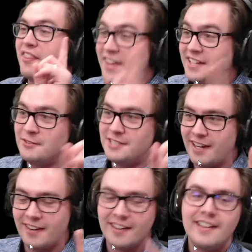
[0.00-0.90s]
think you did
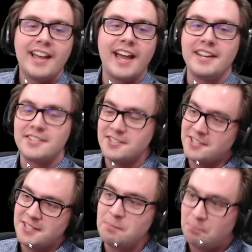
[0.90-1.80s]
it." And it's just
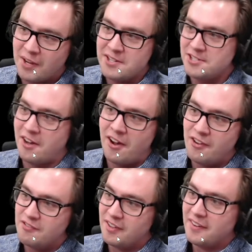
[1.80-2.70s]
a bunch of